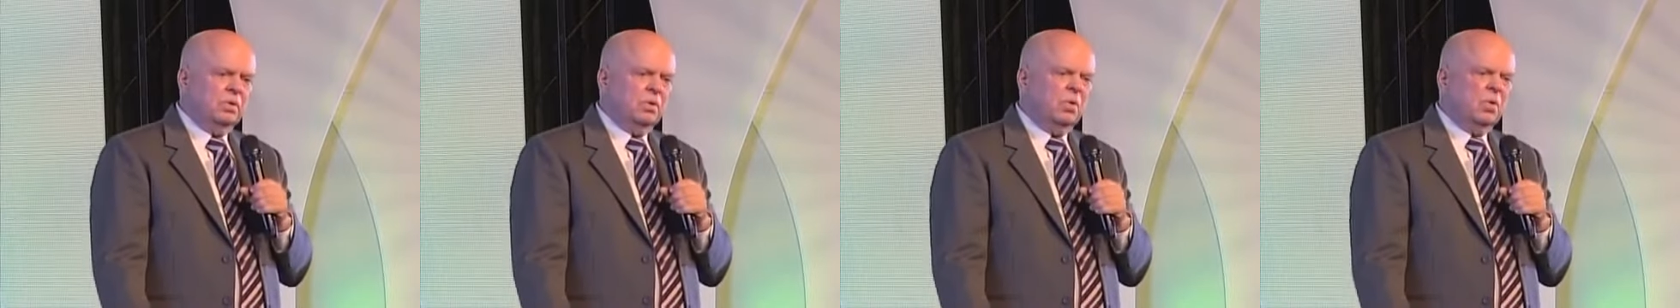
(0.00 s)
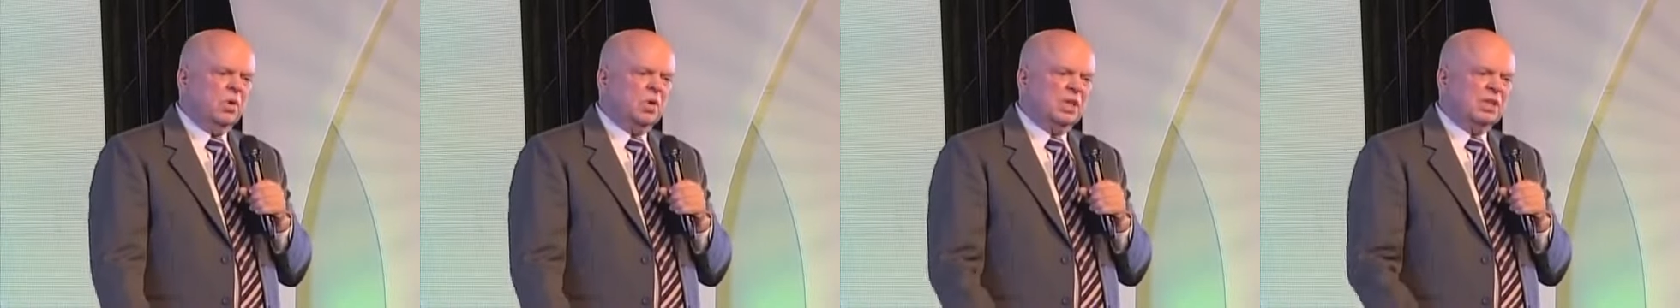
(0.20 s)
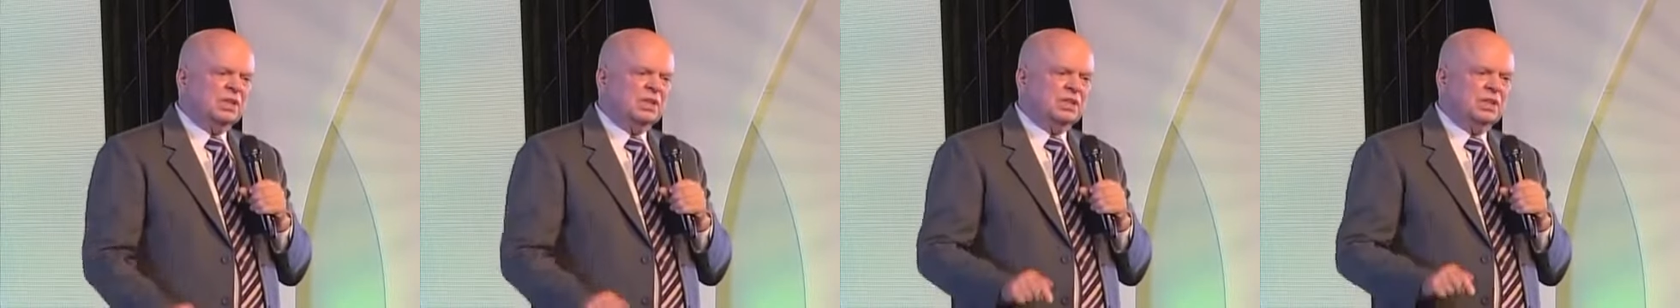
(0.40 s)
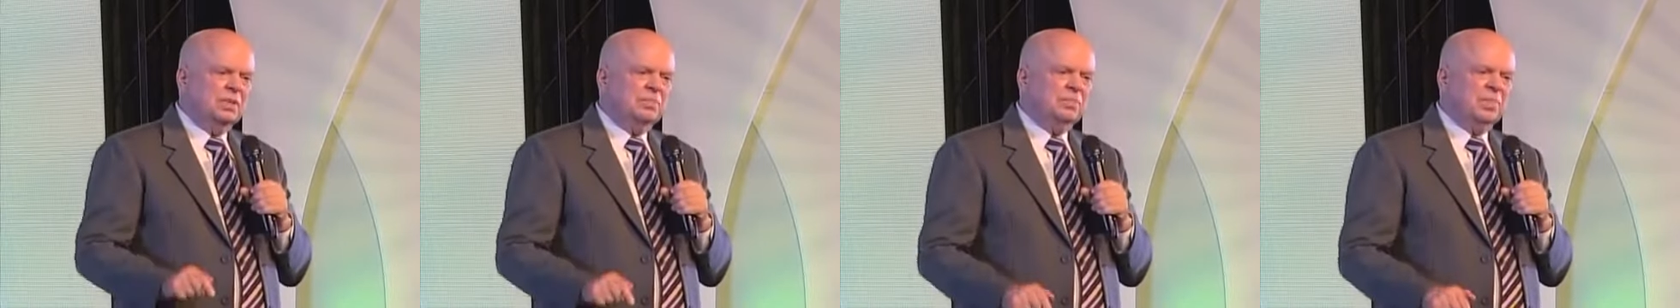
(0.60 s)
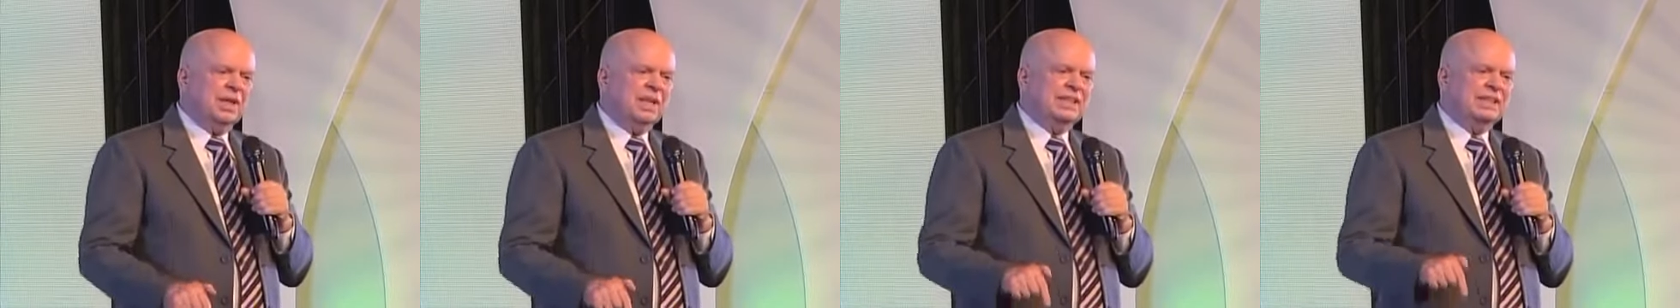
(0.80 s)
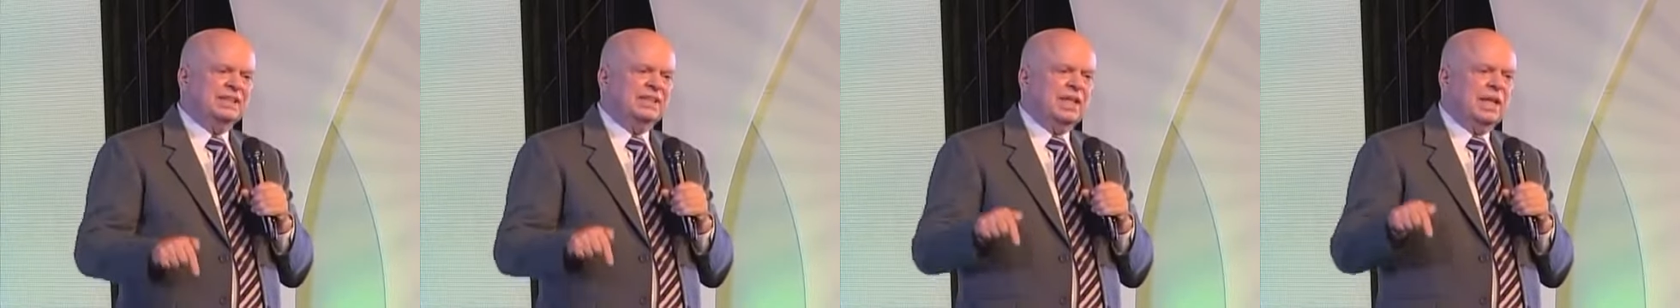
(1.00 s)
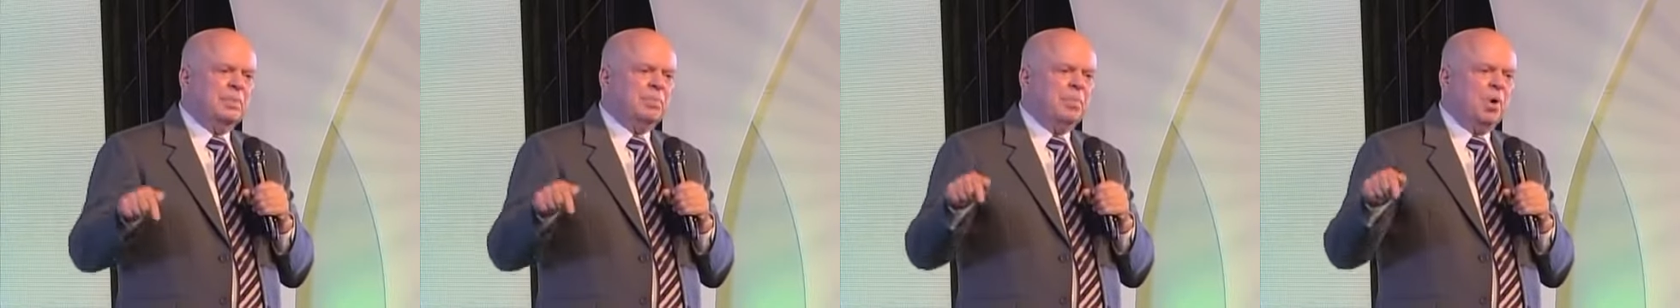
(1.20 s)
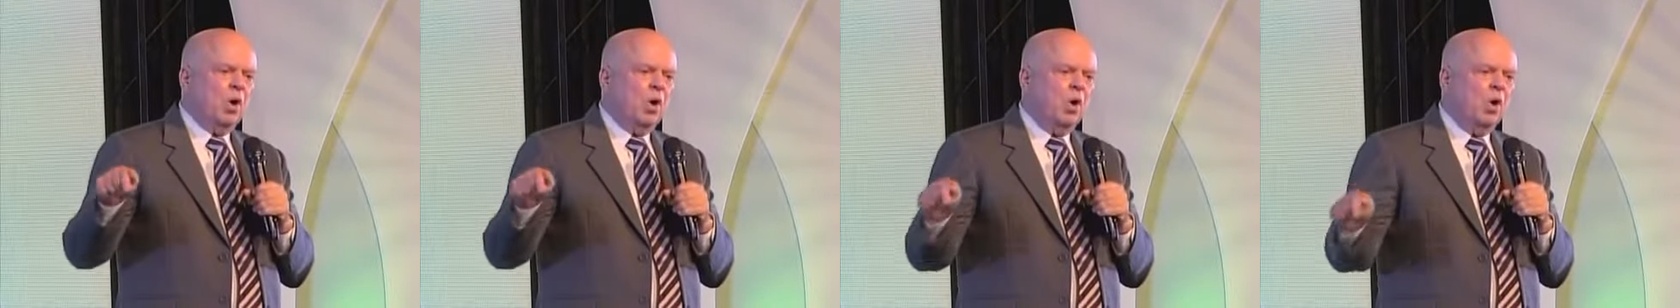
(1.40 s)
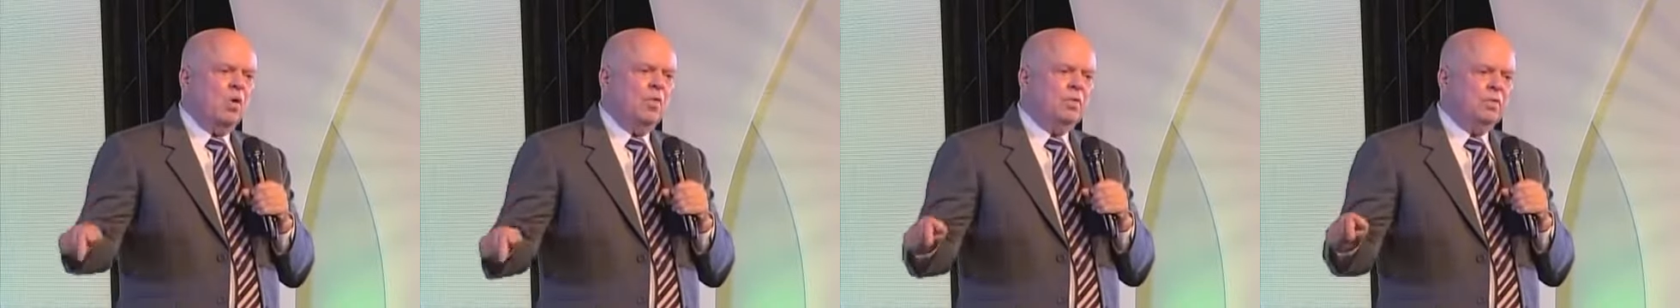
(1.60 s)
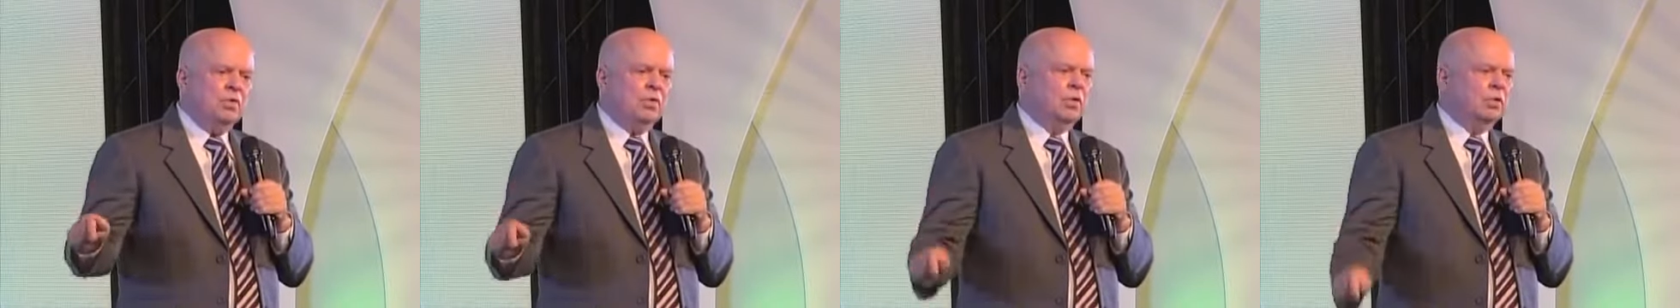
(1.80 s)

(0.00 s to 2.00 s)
or to simply step over